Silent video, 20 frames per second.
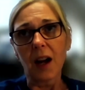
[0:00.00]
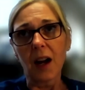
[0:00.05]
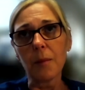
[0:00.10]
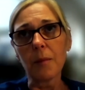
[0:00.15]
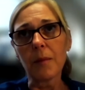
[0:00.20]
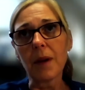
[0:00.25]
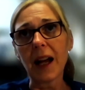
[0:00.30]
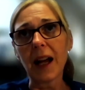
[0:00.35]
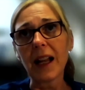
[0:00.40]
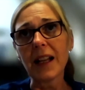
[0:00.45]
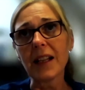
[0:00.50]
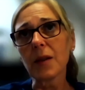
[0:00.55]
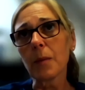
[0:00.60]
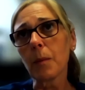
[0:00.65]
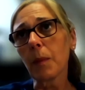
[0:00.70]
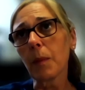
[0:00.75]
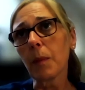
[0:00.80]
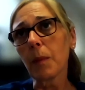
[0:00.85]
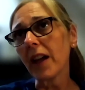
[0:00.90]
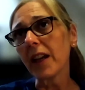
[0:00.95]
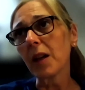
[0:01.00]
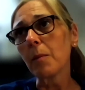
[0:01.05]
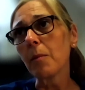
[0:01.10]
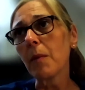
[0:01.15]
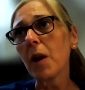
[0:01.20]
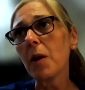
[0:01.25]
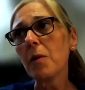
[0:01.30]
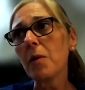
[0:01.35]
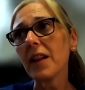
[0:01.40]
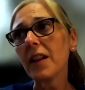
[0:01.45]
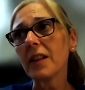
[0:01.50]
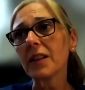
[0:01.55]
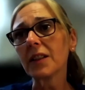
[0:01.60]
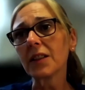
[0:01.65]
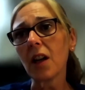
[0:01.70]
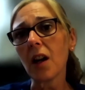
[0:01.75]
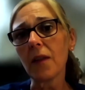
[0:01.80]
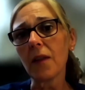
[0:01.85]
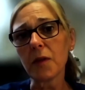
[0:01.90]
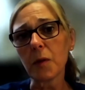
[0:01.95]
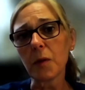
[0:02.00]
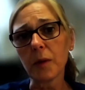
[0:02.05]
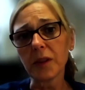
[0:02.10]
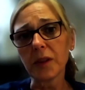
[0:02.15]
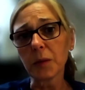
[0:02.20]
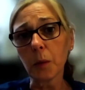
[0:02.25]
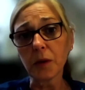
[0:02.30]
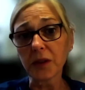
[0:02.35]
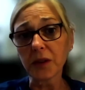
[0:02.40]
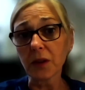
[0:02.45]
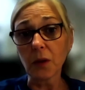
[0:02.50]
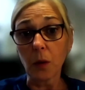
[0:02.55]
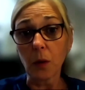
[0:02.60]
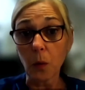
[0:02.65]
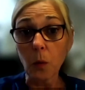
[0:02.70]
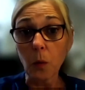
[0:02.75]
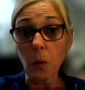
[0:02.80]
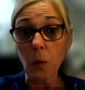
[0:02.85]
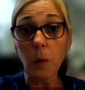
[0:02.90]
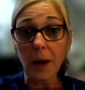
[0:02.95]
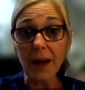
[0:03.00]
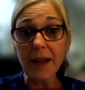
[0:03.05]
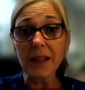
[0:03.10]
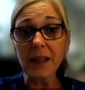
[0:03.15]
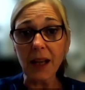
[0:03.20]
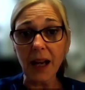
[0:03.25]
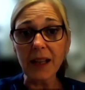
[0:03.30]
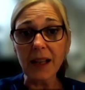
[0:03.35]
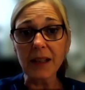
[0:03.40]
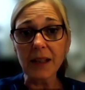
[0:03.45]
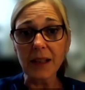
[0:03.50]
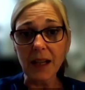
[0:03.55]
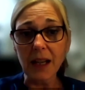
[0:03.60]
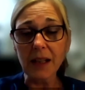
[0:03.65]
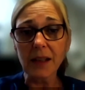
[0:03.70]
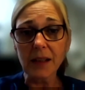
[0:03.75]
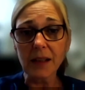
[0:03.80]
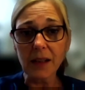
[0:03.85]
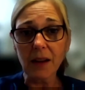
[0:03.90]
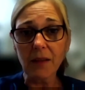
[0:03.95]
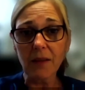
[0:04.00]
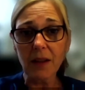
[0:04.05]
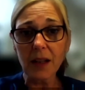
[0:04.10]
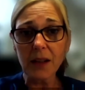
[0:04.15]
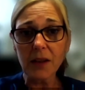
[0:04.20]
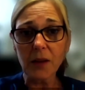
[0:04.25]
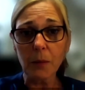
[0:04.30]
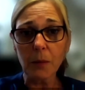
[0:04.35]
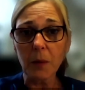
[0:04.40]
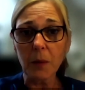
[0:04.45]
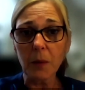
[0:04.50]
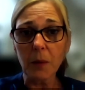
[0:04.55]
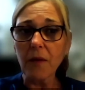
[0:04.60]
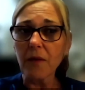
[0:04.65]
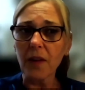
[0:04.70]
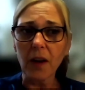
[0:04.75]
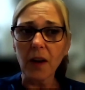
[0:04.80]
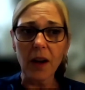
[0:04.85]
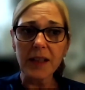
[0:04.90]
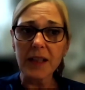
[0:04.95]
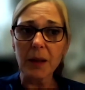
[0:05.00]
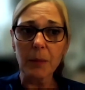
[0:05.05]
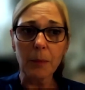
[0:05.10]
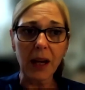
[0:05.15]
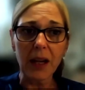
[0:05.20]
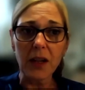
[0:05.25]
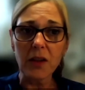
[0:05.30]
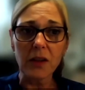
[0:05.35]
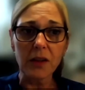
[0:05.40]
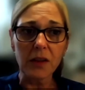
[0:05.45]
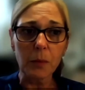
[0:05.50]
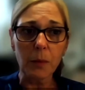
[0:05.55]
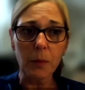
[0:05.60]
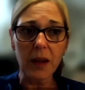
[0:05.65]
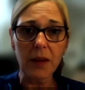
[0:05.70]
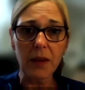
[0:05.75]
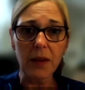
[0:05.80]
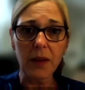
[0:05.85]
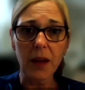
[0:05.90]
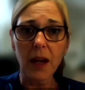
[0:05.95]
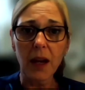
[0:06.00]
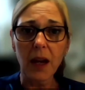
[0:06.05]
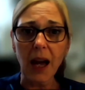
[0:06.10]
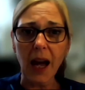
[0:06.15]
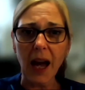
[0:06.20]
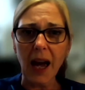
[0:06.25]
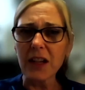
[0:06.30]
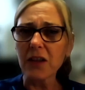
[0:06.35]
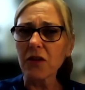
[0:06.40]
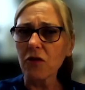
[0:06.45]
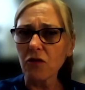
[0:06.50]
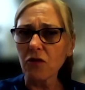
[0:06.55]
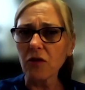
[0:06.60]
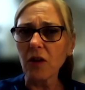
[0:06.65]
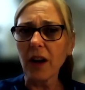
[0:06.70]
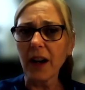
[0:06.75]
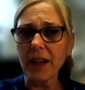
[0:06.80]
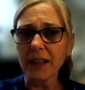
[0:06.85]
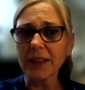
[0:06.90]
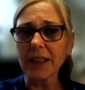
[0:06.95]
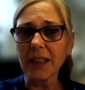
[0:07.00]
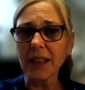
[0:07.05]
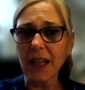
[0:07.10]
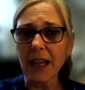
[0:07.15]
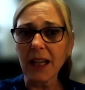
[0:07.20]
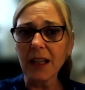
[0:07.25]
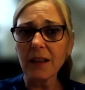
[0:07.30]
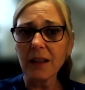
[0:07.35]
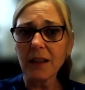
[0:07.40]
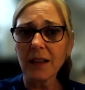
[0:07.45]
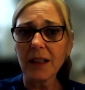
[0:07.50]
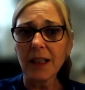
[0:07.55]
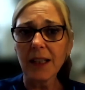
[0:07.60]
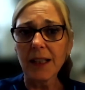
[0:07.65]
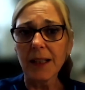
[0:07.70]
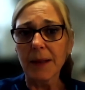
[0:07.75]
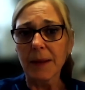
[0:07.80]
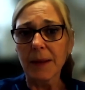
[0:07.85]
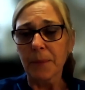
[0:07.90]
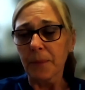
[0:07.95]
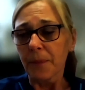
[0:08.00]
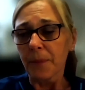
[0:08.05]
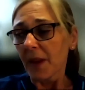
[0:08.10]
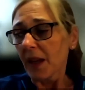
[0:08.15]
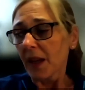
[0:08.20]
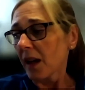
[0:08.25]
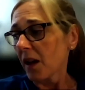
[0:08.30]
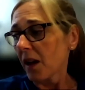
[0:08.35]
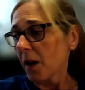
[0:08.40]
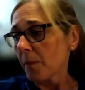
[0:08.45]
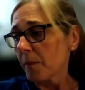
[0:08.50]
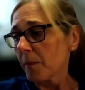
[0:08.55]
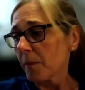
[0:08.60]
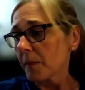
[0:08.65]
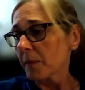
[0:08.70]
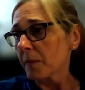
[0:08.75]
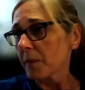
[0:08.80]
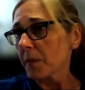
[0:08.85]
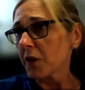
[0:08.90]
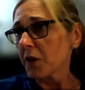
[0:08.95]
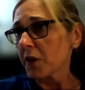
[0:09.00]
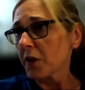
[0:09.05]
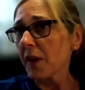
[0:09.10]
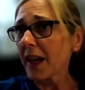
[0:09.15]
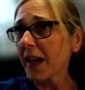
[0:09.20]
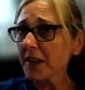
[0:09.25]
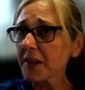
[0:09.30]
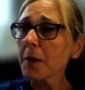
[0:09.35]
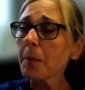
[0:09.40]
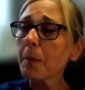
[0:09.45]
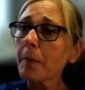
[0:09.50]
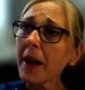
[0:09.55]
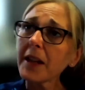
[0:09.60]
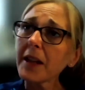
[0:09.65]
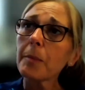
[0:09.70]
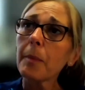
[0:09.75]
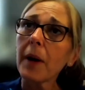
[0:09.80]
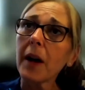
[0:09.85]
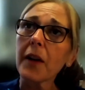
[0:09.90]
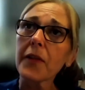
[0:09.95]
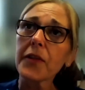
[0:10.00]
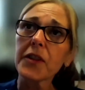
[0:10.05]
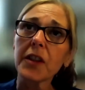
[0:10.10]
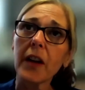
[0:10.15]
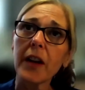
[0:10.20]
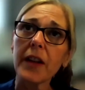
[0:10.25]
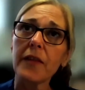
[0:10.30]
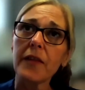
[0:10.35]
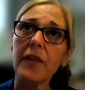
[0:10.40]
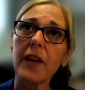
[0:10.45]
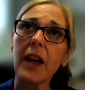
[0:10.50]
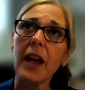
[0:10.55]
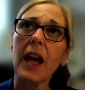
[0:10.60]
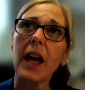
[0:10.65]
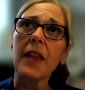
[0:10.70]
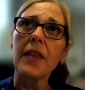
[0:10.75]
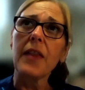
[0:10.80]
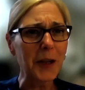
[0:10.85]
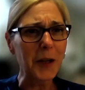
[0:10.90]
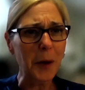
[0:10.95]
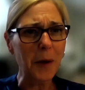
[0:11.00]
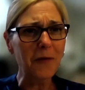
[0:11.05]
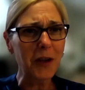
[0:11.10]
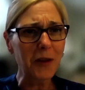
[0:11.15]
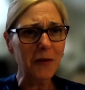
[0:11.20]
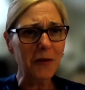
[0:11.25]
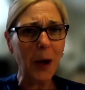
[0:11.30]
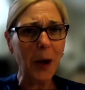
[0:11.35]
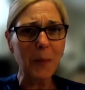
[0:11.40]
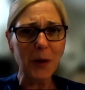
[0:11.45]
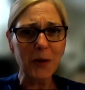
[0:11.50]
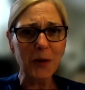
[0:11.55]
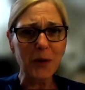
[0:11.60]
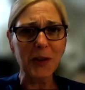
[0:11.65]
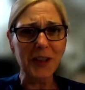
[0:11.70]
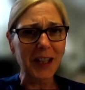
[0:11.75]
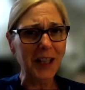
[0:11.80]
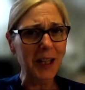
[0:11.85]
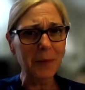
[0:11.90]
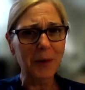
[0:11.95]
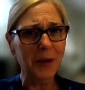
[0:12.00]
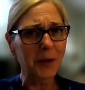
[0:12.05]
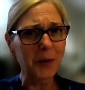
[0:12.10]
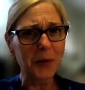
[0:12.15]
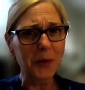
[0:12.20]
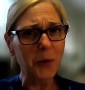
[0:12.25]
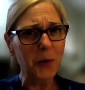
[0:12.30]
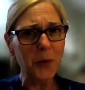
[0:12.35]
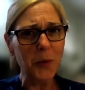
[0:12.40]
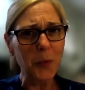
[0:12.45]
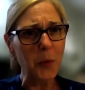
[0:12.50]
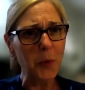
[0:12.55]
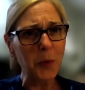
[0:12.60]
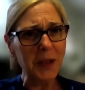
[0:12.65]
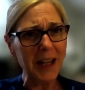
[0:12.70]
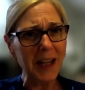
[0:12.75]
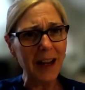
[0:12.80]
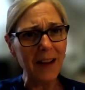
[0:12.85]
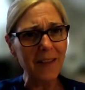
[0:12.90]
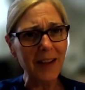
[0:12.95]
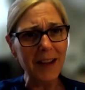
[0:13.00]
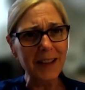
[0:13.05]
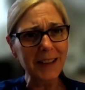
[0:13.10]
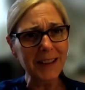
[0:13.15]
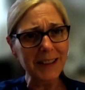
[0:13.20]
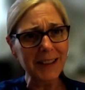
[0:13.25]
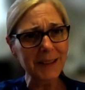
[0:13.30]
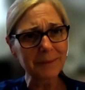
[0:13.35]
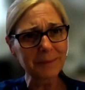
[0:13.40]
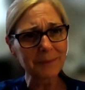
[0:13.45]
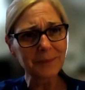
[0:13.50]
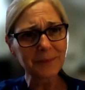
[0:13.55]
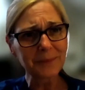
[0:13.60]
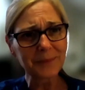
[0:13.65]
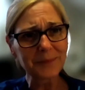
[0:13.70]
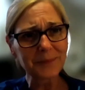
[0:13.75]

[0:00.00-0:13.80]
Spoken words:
And applying emollients afterwards wasn't always as necessary. So we weren't finding patients with as dry a skin. So that's the bed bath side of it. I don't know if you've come across anyone on your ward areas.